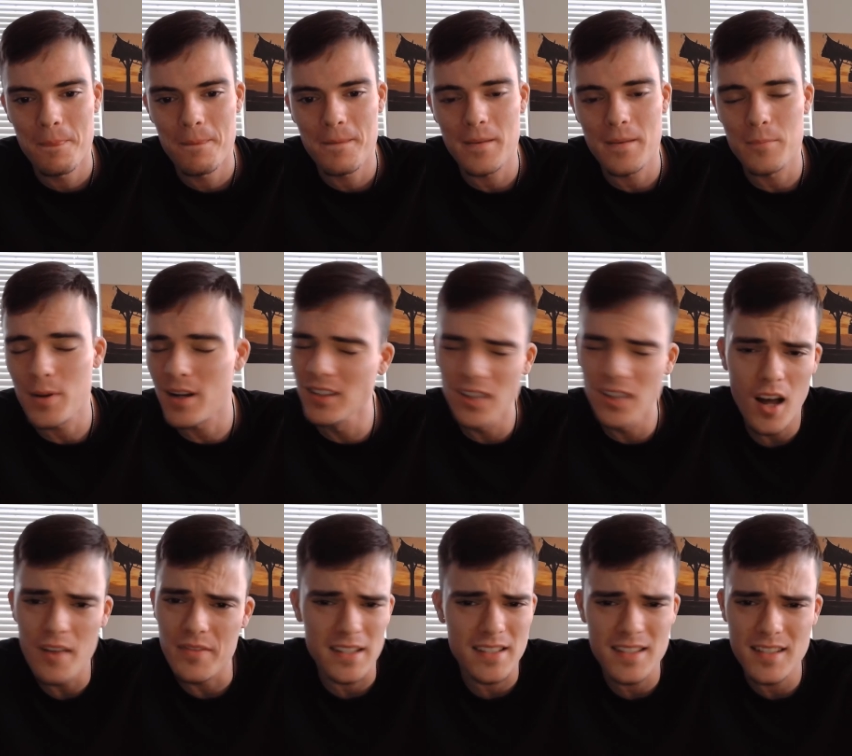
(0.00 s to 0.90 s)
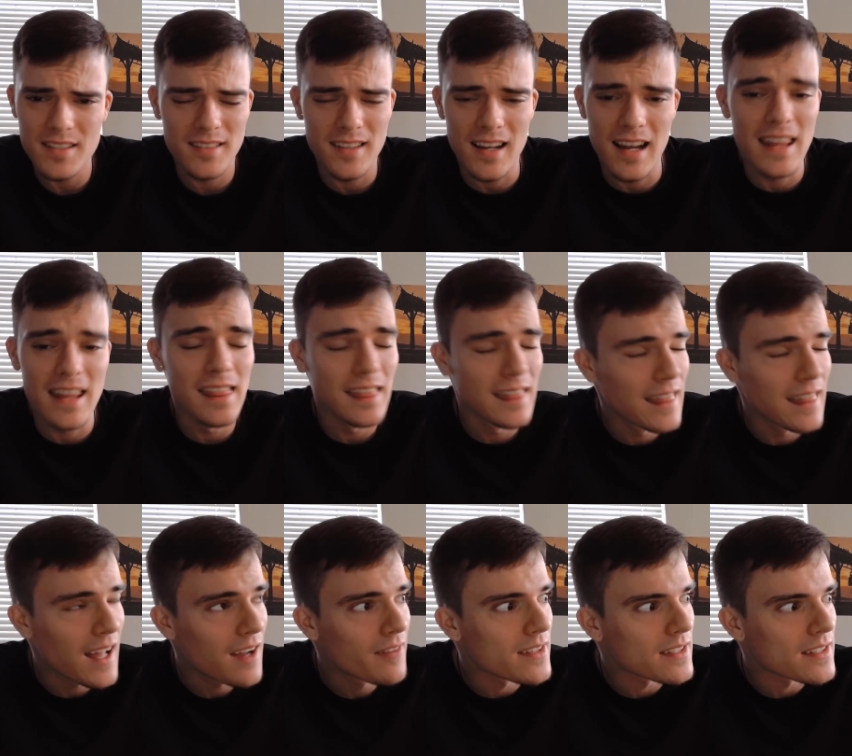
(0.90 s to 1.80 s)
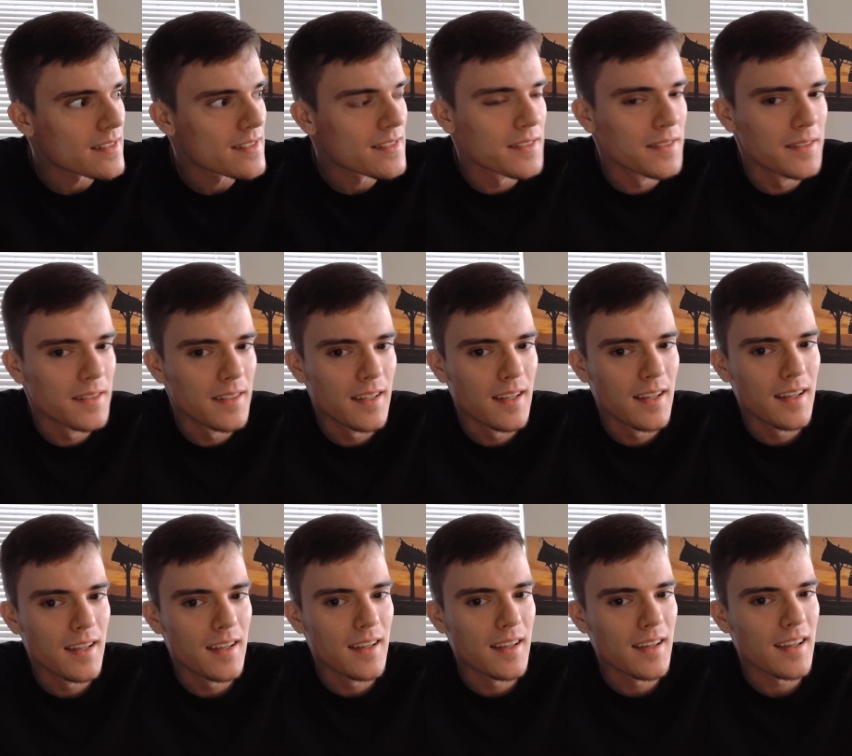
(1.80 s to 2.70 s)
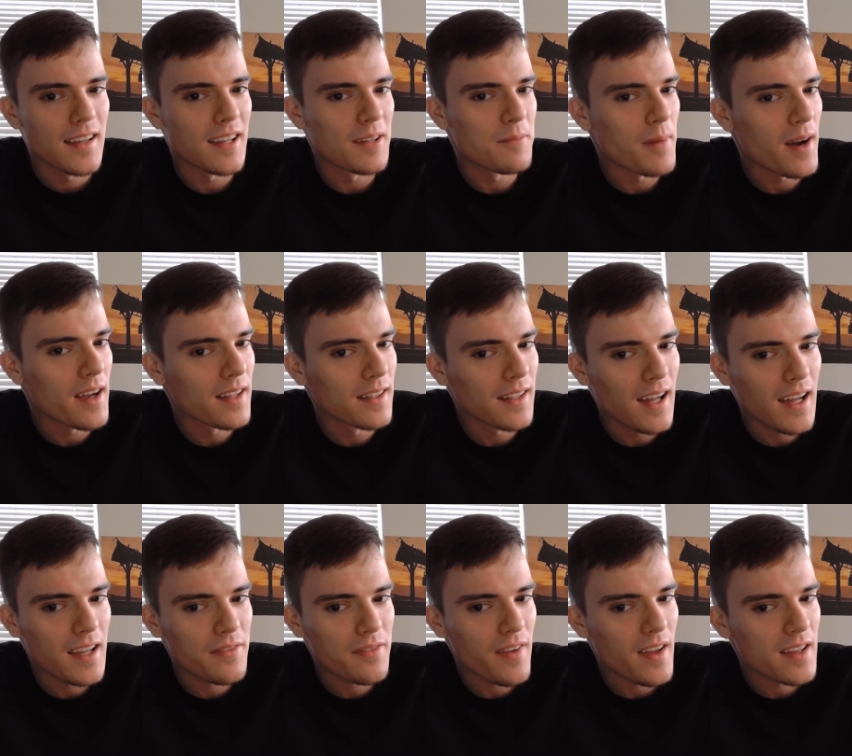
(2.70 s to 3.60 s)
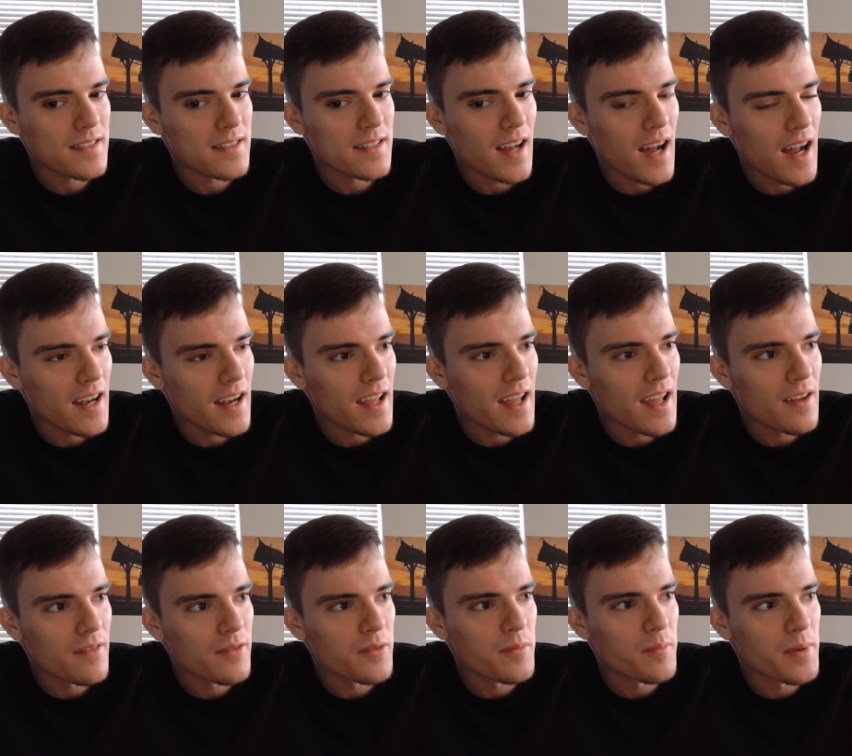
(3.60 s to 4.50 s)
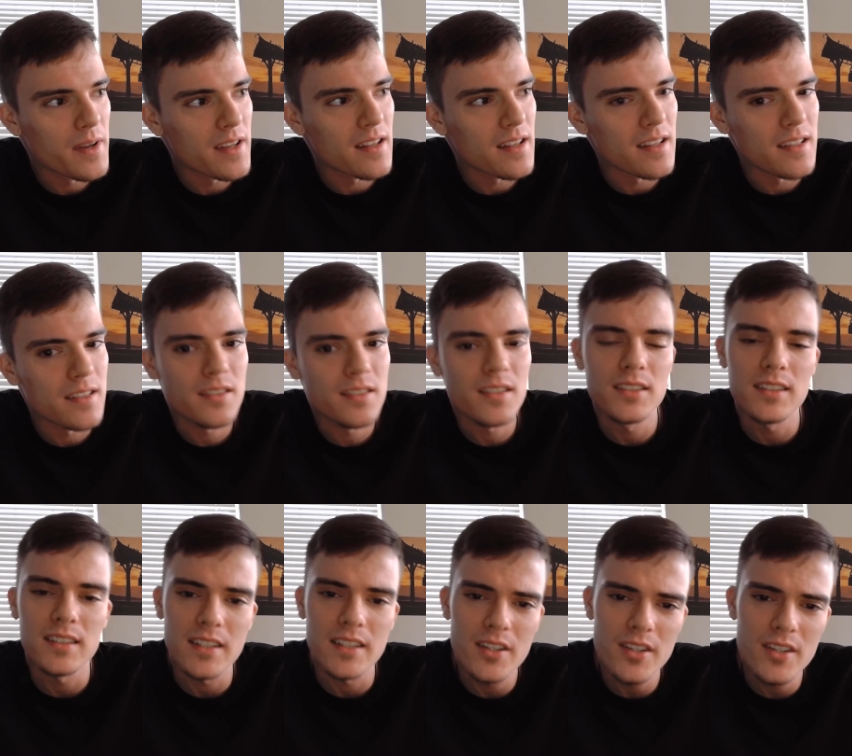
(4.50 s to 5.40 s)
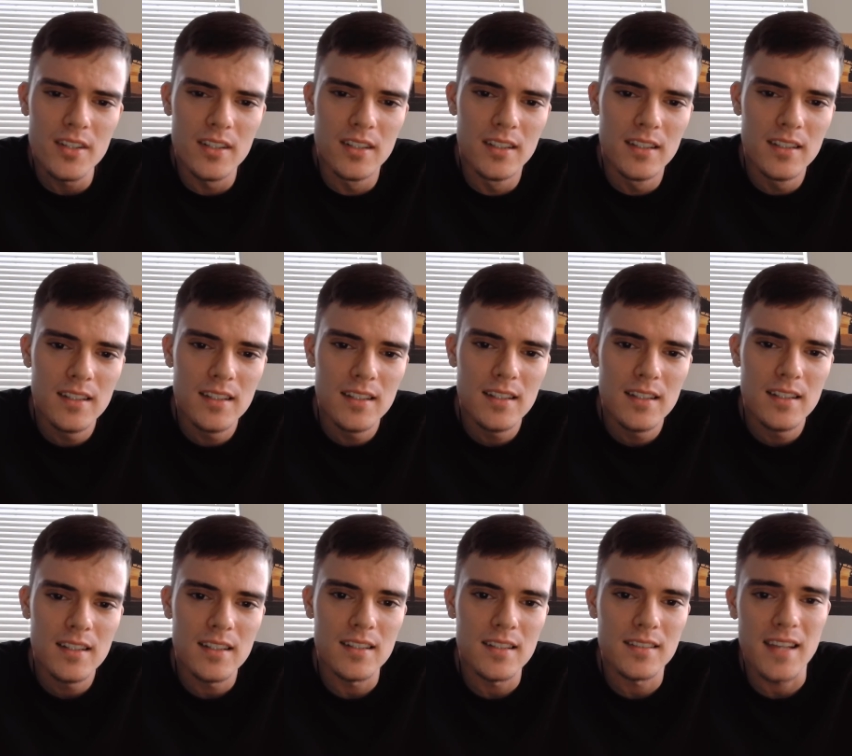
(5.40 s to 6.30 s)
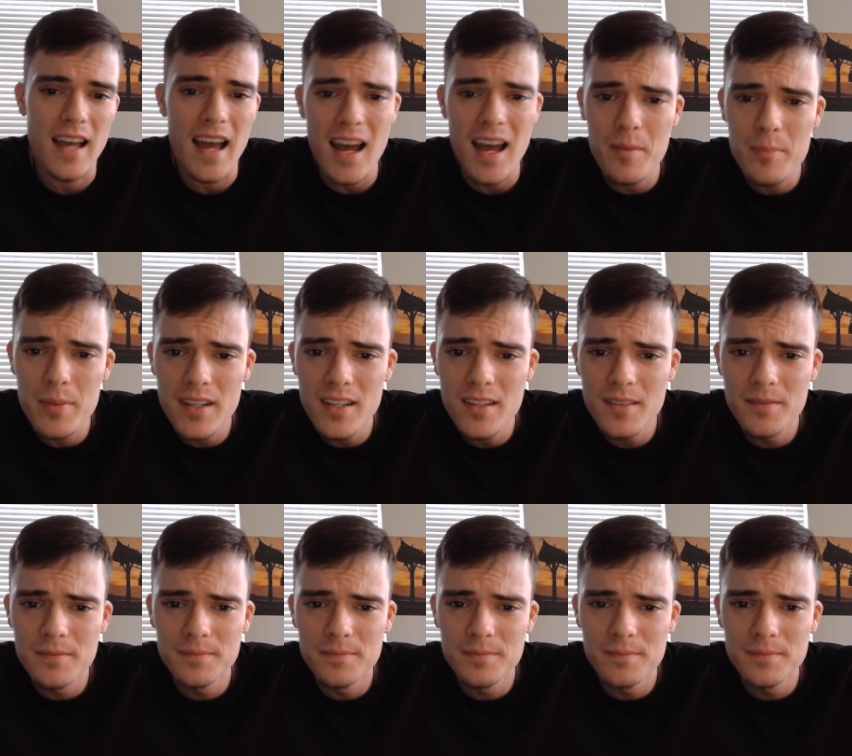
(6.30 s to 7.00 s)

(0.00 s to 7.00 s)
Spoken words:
But I love it. I love it. And my life has not ever been this clear, this happy.